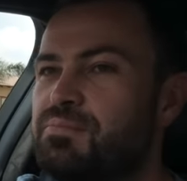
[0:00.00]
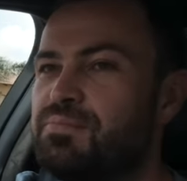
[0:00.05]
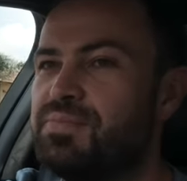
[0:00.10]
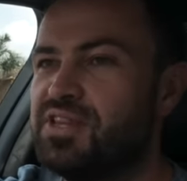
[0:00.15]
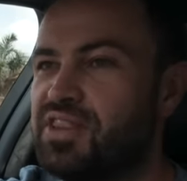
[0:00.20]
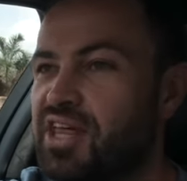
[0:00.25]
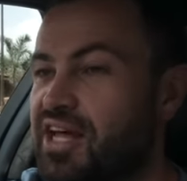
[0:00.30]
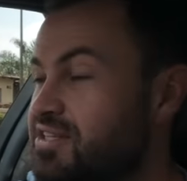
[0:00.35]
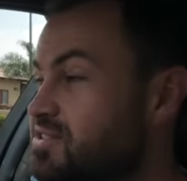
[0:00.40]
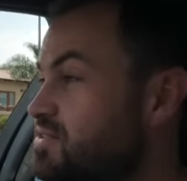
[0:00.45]

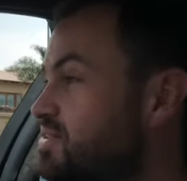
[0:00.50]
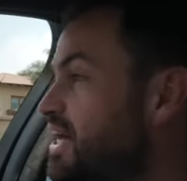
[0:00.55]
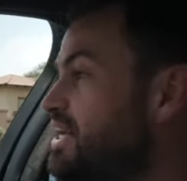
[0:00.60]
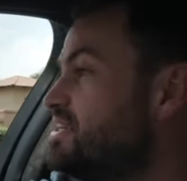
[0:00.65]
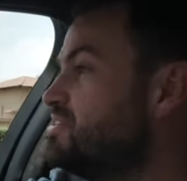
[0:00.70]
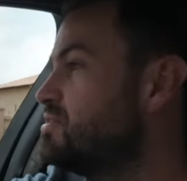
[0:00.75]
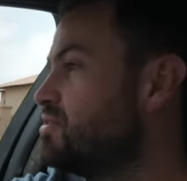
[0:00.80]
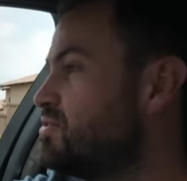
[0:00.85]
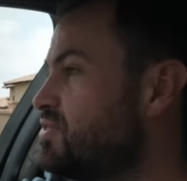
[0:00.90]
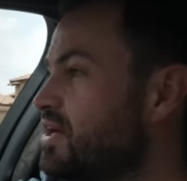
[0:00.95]
But that,
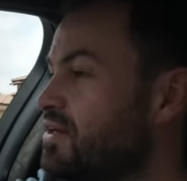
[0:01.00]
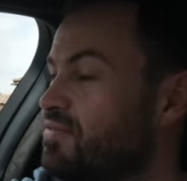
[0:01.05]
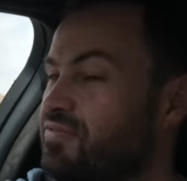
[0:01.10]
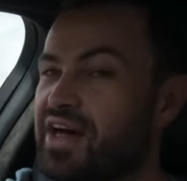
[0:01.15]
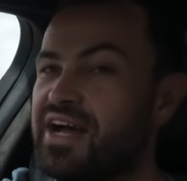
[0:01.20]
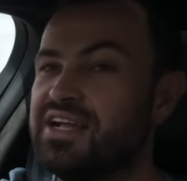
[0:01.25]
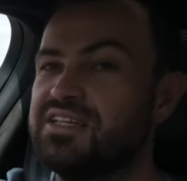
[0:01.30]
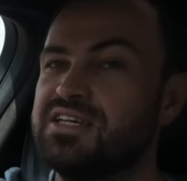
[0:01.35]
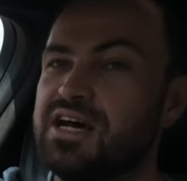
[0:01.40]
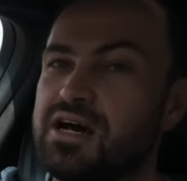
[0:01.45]
that's the thing.
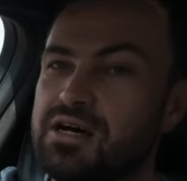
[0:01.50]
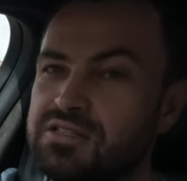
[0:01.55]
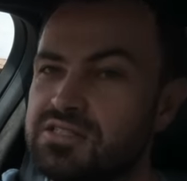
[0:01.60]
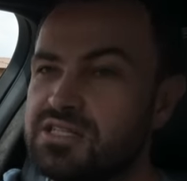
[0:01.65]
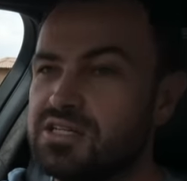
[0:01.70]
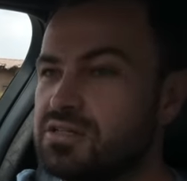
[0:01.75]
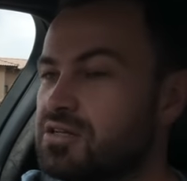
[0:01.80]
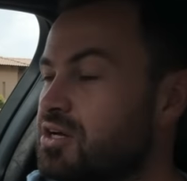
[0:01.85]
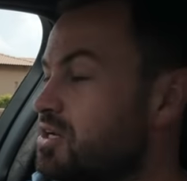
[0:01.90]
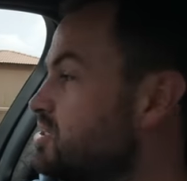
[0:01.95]
That's how
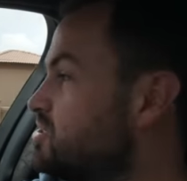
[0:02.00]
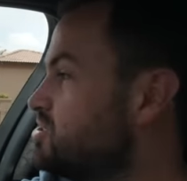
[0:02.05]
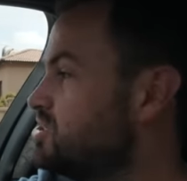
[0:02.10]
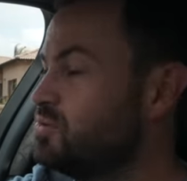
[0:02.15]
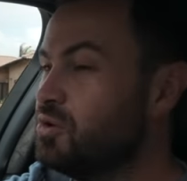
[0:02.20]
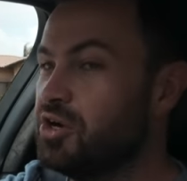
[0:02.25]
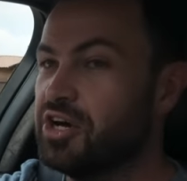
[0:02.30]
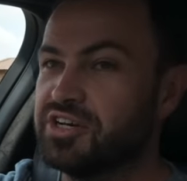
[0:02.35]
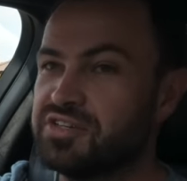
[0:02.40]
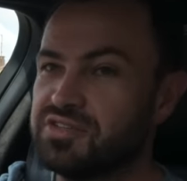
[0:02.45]

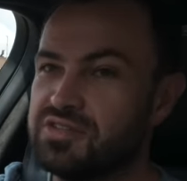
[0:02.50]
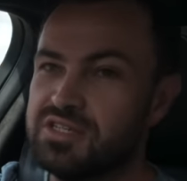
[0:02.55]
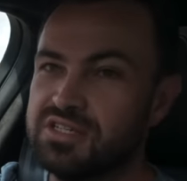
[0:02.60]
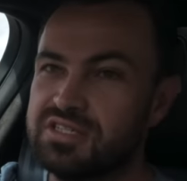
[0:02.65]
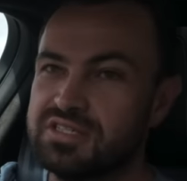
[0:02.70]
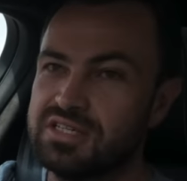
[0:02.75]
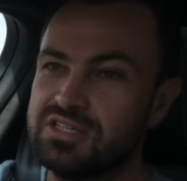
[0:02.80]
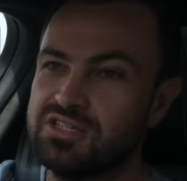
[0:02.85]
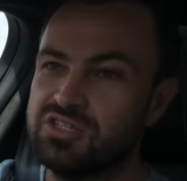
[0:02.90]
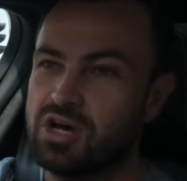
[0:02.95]
technology works.
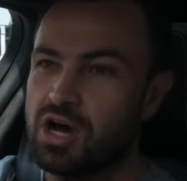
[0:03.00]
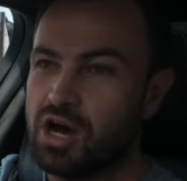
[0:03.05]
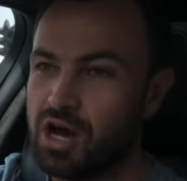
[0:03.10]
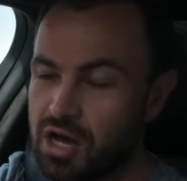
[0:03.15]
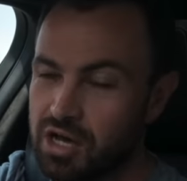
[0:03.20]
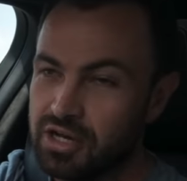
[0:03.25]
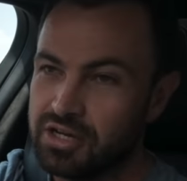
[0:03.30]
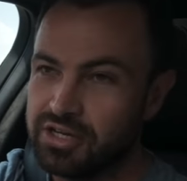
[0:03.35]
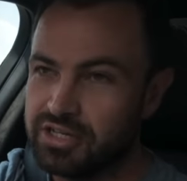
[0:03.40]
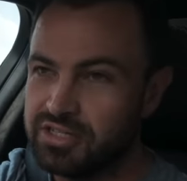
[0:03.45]
These things
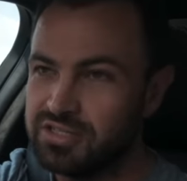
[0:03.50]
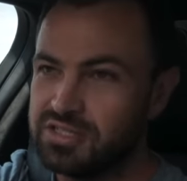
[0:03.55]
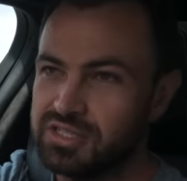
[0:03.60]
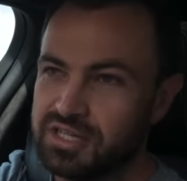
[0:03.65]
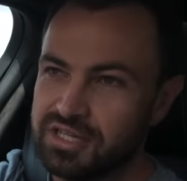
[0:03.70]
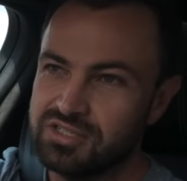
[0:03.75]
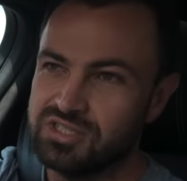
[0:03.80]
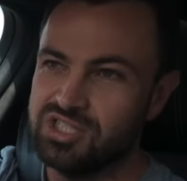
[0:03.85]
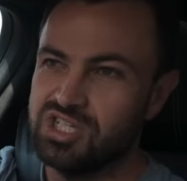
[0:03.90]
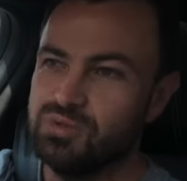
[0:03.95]
are going
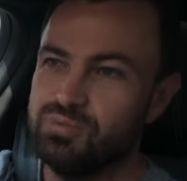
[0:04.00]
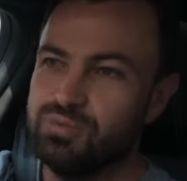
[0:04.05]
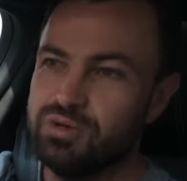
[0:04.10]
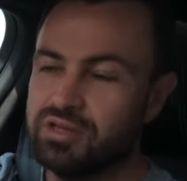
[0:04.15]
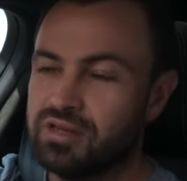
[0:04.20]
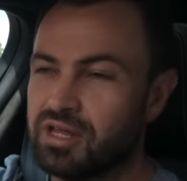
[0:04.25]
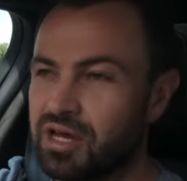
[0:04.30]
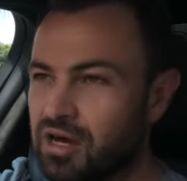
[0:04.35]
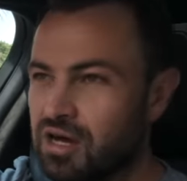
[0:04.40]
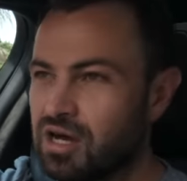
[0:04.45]
to get
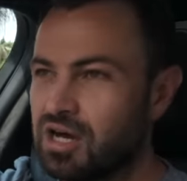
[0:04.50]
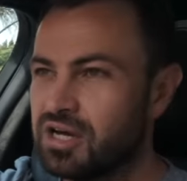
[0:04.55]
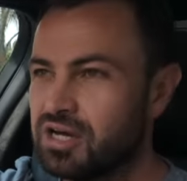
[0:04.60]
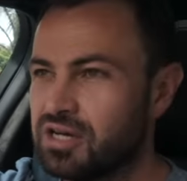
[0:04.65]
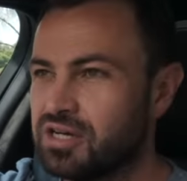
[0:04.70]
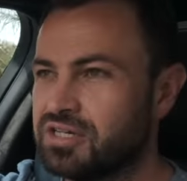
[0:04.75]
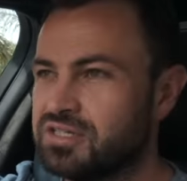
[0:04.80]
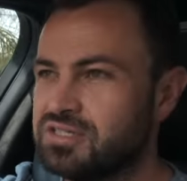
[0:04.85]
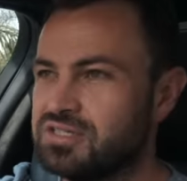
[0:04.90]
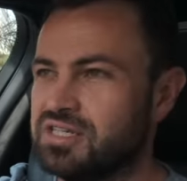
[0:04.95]
cheaper. They are
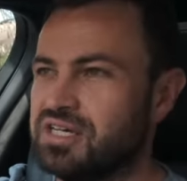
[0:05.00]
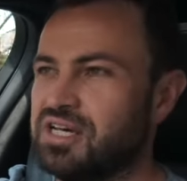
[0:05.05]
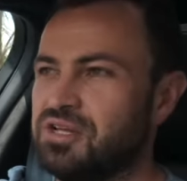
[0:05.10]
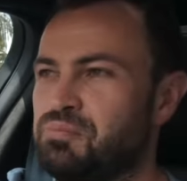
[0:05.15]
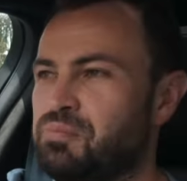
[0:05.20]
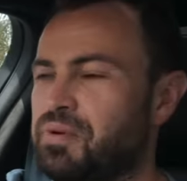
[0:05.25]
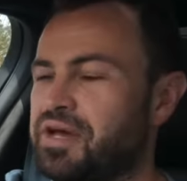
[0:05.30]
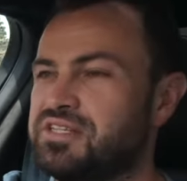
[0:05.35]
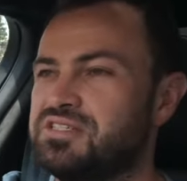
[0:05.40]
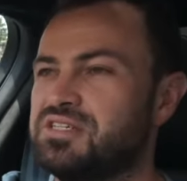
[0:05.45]
going to
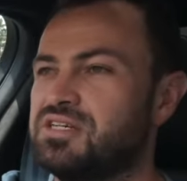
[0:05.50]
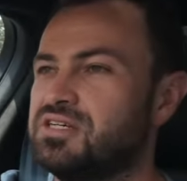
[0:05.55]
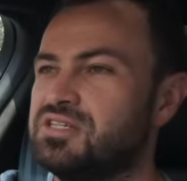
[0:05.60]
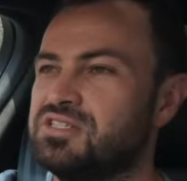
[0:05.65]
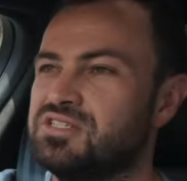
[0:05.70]
get better.